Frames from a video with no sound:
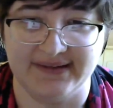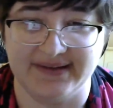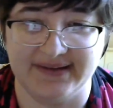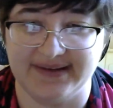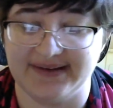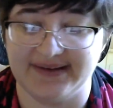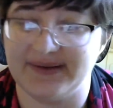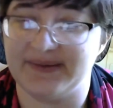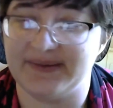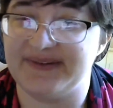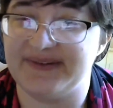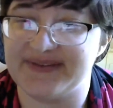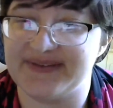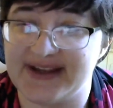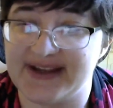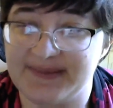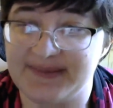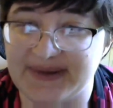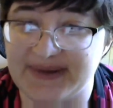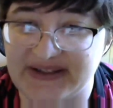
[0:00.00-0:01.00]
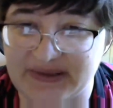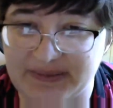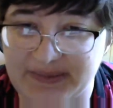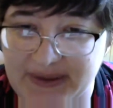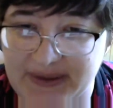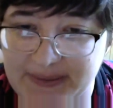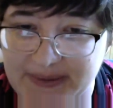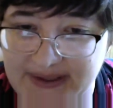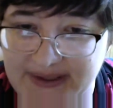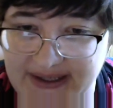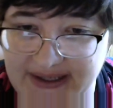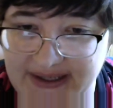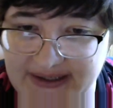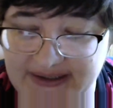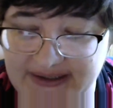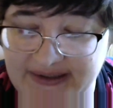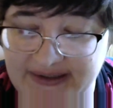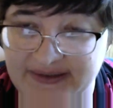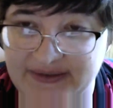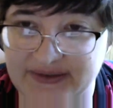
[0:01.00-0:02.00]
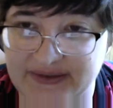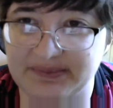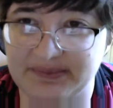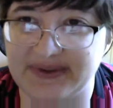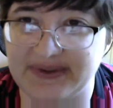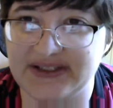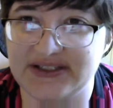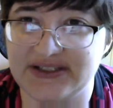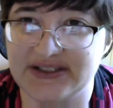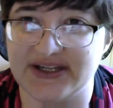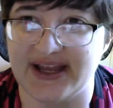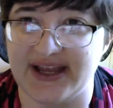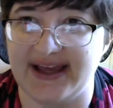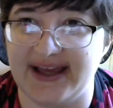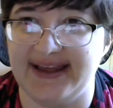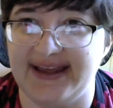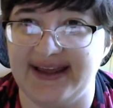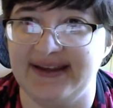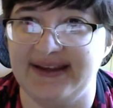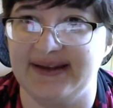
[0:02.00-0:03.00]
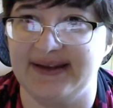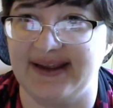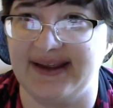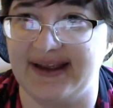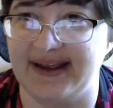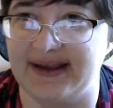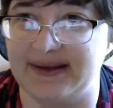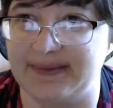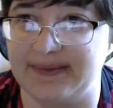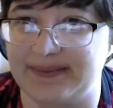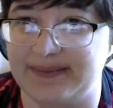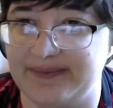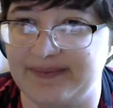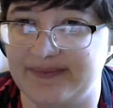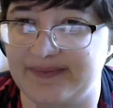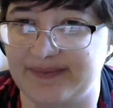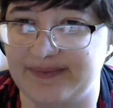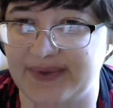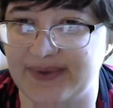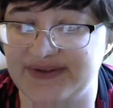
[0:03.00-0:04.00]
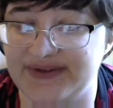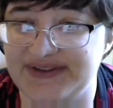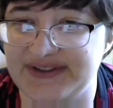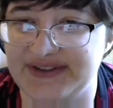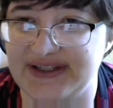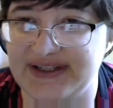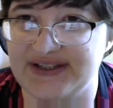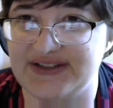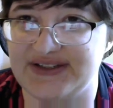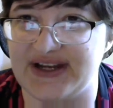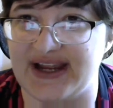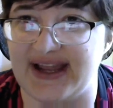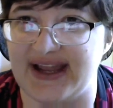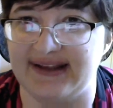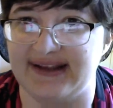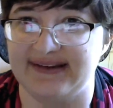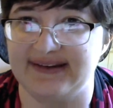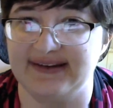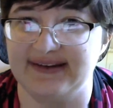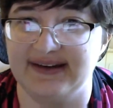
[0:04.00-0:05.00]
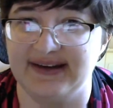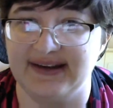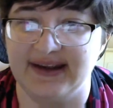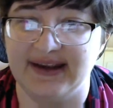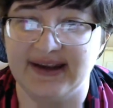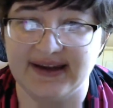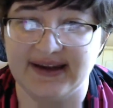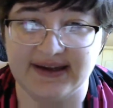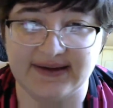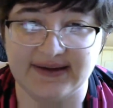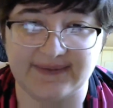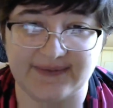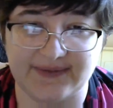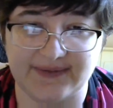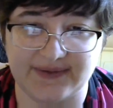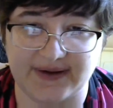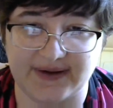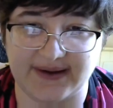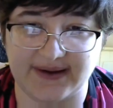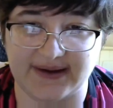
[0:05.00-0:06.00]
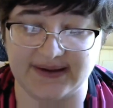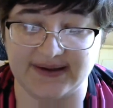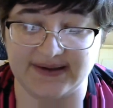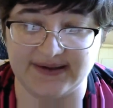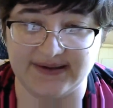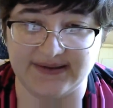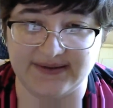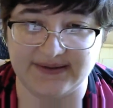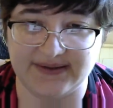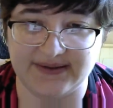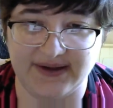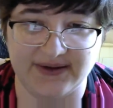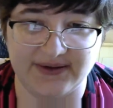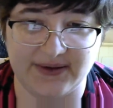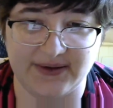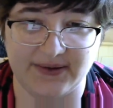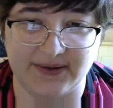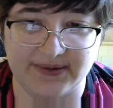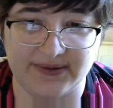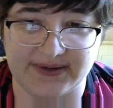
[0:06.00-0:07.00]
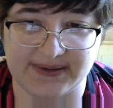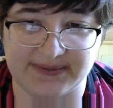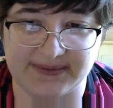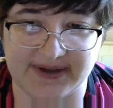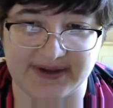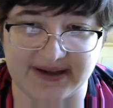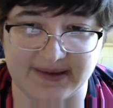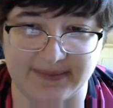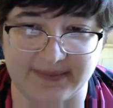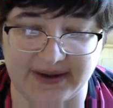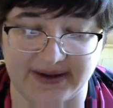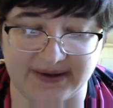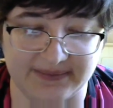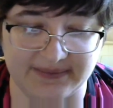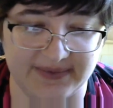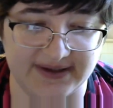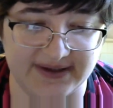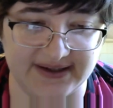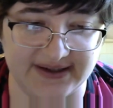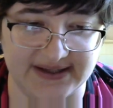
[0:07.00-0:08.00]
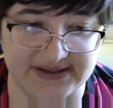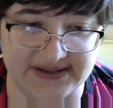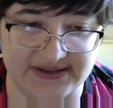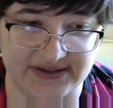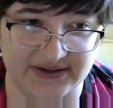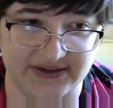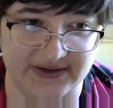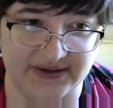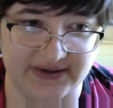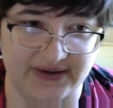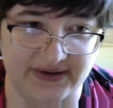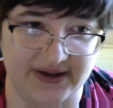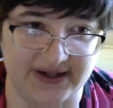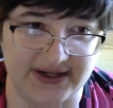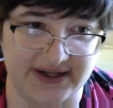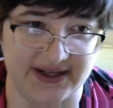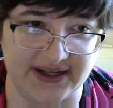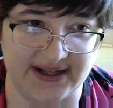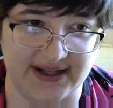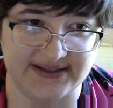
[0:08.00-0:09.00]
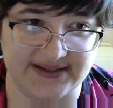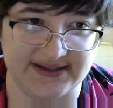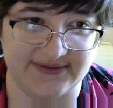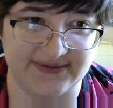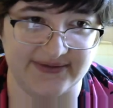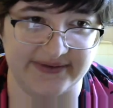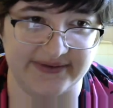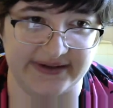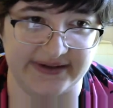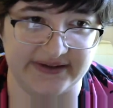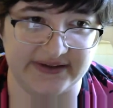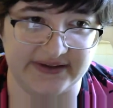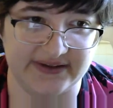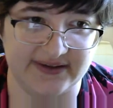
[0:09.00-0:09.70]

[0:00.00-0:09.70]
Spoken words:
So we've got a bunch of people here. Don't be shy. Post in the chat if you don't know what I'm talking about because you're on a different